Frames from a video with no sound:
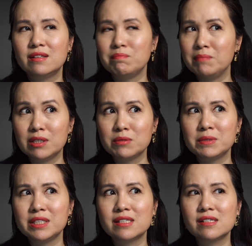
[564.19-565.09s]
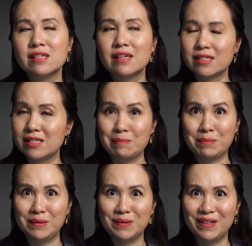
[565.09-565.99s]
minimalist,
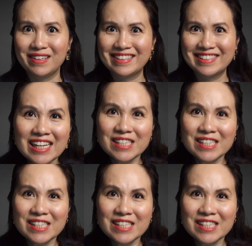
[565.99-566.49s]
simple look.